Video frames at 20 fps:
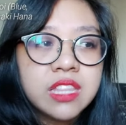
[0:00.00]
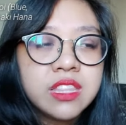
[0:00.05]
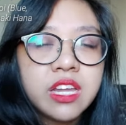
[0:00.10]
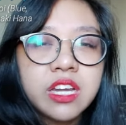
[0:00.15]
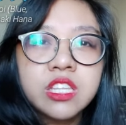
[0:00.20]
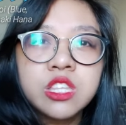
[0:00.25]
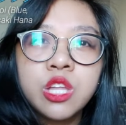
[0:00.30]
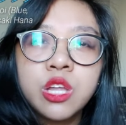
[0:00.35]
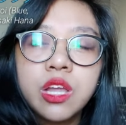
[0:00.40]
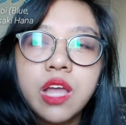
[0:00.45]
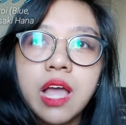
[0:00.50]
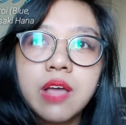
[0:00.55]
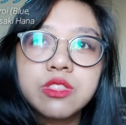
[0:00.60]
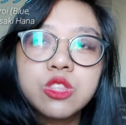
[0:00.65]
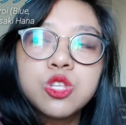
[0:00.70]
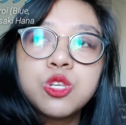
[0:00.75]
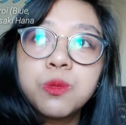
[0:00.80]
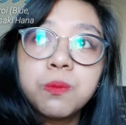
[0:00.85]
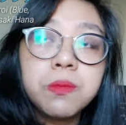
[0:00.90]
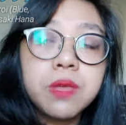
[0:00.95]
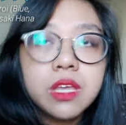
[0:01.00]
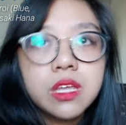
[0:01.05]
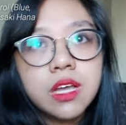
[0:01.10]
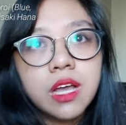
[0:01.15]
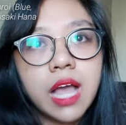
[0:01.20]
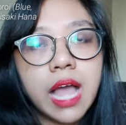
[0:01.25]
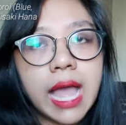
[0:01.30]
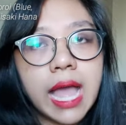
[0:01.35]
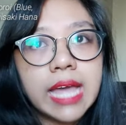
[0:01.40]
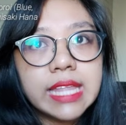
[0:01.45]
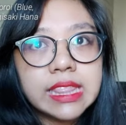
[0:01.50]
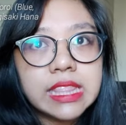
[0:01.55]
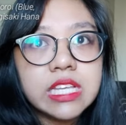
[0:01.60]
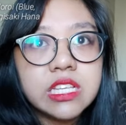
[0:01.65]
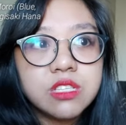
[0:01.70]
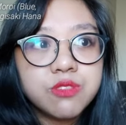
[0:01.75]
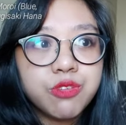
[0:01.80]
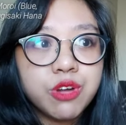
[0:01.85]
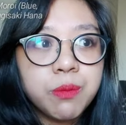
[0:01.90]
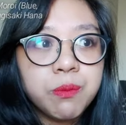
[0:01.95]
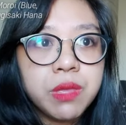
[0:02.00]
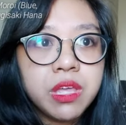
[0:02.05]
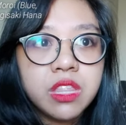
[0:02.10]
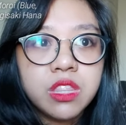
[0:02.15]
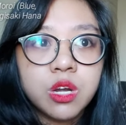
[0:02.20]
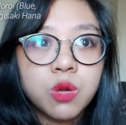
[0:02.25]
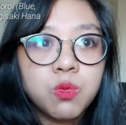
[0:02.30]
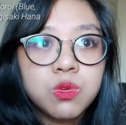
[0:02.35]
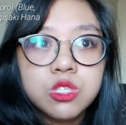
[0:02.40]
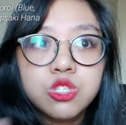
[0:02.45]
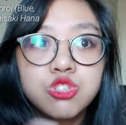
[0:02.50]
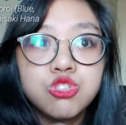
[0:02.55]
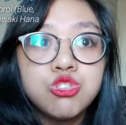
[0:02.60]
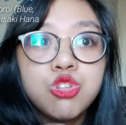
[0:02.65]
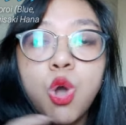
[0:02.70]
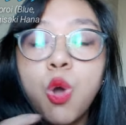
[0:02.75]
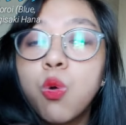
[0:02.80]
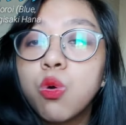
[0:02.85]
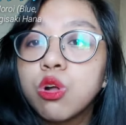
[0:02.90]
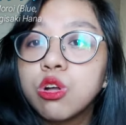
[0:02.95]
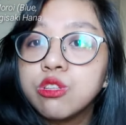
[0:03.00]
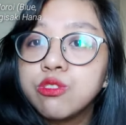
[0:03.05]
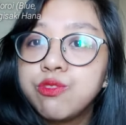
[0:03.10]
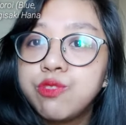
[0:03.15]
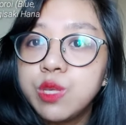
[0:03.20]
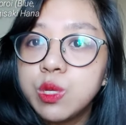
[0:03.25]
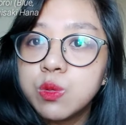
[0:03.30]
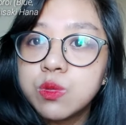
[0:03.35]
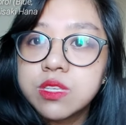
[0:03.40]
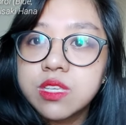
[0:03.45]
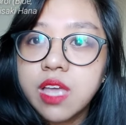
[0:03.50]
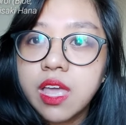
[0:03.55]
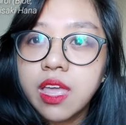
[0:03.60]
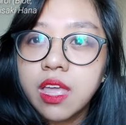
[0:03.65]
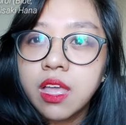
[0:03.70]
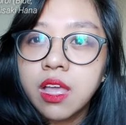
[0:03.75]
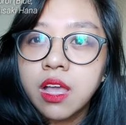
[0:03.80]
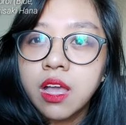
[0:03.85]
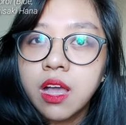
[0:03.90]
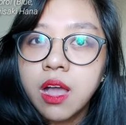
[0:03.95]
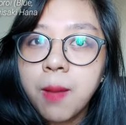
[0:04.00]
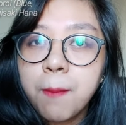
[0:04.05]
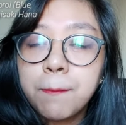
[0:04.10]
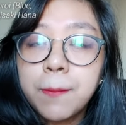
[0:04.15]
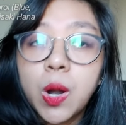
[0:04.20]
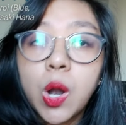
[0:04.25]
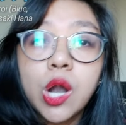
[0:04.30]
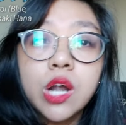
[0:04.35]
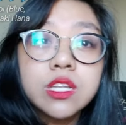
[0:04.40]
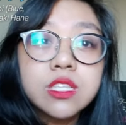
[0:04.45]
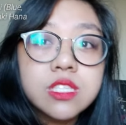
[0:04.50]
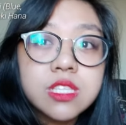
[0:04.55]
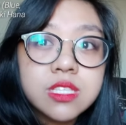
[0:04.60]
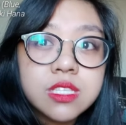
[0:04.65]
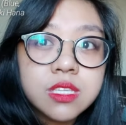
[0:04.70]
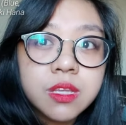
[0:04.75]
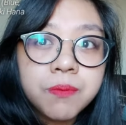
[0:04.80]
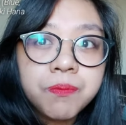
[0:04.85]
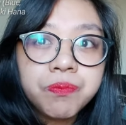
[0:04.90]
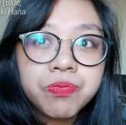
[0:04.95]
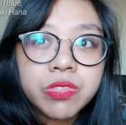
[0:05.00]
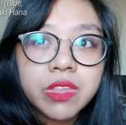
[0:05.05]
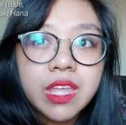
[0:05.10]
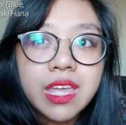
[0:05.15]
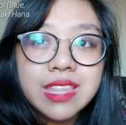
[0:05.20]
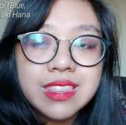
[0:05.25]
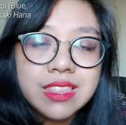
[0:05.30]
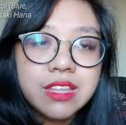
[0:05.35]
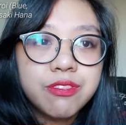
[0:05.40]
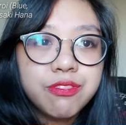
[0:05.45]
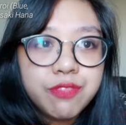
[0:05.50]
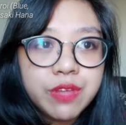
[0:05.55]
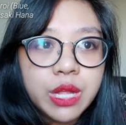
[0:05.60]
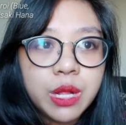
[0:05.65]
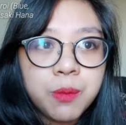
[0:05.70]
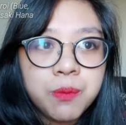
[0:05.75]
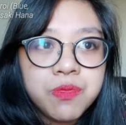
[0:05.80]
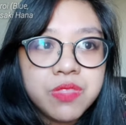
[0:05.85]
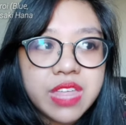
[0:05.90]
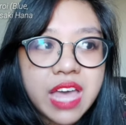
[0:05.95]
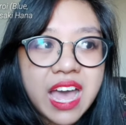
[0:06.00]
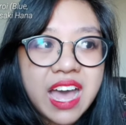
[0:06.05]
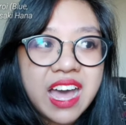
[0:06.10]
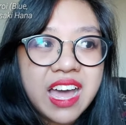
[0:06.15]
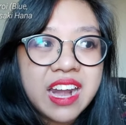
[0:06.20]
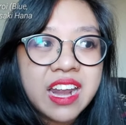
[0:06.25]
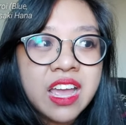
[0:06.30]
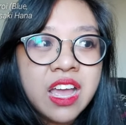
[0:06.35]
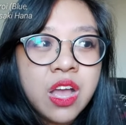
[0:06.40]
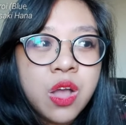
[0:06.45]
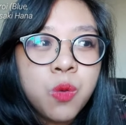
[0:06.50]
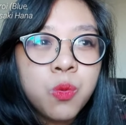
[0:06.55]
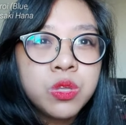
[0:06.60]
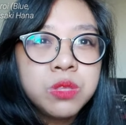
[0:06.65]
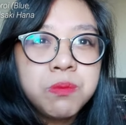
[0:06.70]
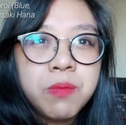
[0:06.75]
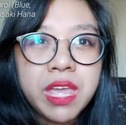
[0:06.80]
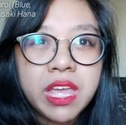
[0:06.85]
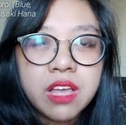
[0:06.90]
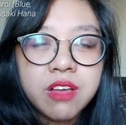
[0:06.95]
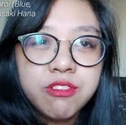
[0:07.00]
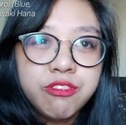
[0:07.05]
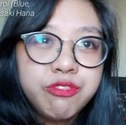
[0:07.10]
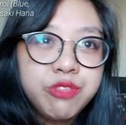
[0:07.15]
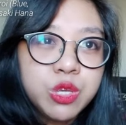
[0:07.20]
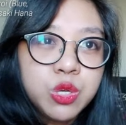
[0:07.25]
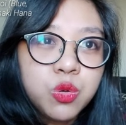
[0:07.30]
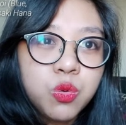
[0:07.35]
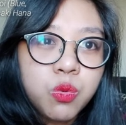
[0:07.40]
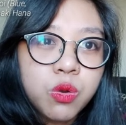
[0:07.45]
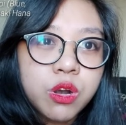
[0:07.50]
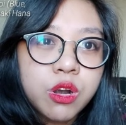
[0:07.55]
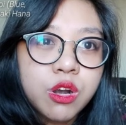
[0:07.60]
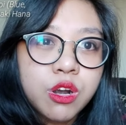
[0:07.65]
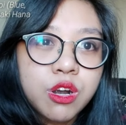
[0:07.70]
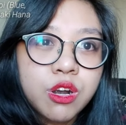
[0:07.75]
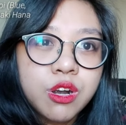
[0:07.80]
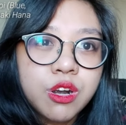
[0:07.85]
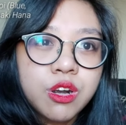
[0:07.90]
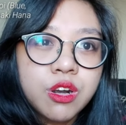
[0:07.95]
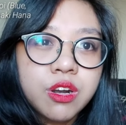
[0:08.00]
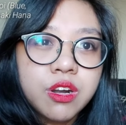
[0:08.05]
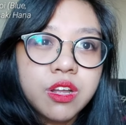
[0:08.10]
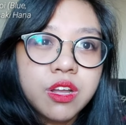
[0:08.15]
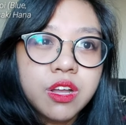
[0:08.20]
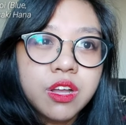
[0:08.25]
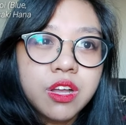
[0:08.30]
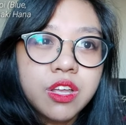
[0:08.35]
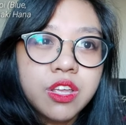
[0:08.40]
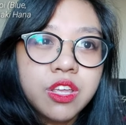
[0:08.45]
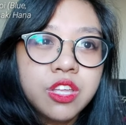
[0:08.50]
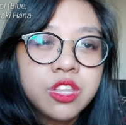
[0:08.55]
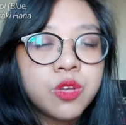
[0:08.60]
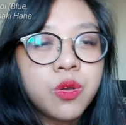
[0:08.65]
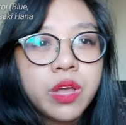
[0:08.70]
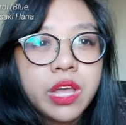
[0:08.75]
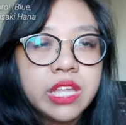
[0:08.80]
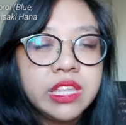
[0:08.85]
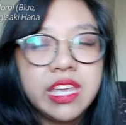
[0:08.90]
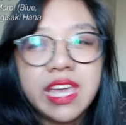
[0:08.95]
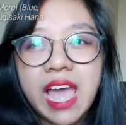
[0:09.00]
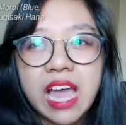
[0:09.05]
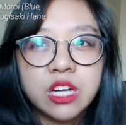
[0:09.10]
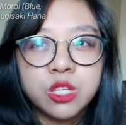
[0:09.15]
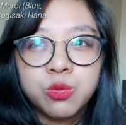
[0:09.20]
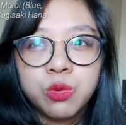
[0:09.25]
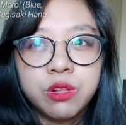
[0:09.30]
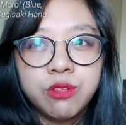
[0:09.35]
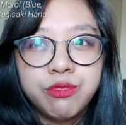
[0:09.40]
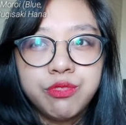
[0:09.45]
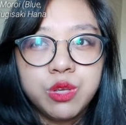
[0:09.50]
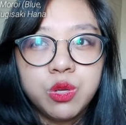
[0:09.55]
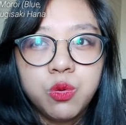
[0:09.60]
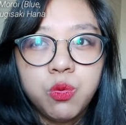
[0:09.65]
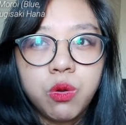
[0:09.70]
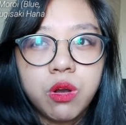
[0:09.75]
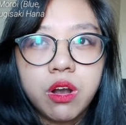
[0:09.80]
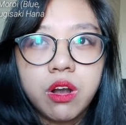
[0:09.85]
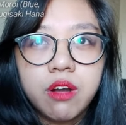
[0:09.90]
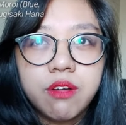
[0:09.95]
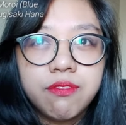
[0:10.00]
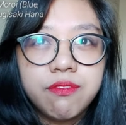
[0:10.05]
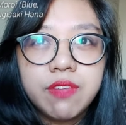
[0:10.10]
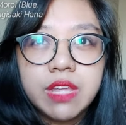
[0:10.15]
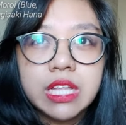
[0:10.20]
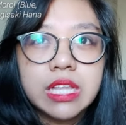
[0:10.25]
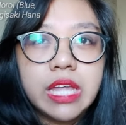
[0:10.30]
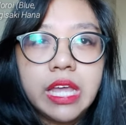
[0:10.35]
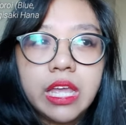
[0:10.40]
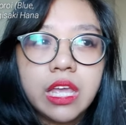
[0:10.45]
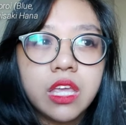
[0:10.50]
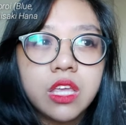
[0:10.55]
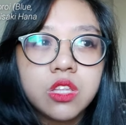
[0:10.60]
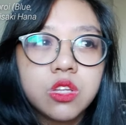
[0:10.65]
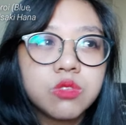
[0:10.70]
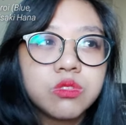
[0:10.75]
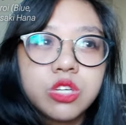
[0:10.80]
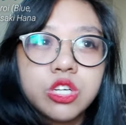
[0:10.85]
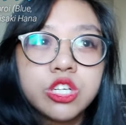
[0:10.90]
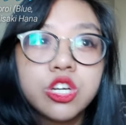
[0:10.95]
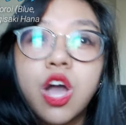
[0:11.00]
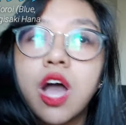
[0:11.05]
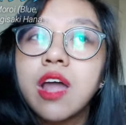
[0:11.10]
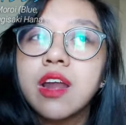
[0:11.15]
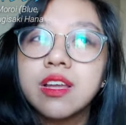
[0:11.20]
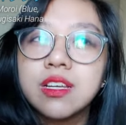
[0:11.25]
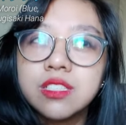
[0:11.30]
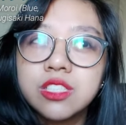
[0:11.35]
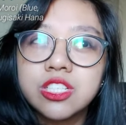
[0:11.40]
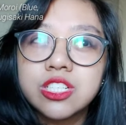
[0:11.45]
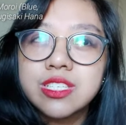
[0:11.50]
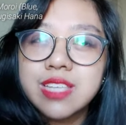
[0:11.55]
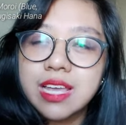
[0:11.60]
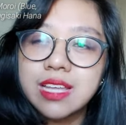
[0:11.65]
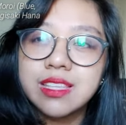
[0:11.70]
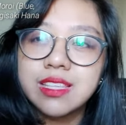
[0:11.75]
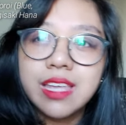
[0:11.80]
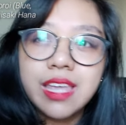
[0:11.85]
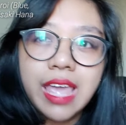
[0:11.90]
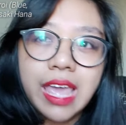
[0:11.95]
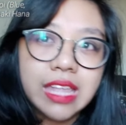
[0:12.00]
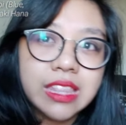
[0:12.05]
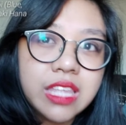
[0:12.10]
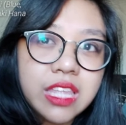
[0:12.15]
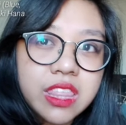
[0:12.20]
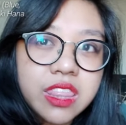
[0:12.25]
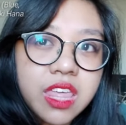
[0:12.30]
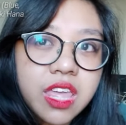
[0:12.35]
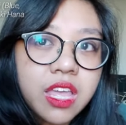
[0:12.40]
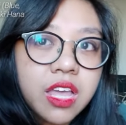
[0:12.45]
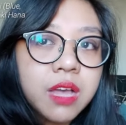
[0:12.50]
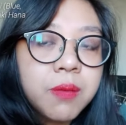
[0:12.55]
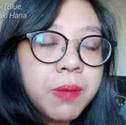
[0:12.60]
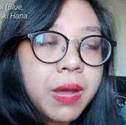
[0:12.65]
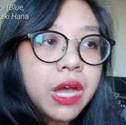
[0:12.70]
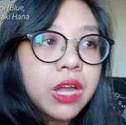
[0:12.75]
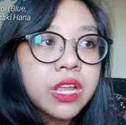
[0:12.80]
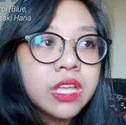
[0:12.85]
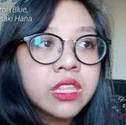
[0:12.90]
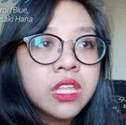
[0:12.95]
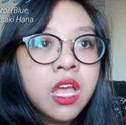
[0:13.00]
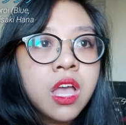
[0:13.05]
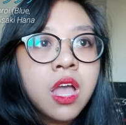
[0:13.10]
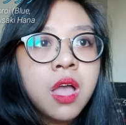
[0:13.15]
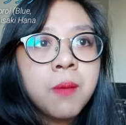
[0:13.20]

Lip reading: to at least for me, there was no confusing parts in the film that would make a viewer, you know, any casual viewer feel like, you know, they're not understanding anything about it.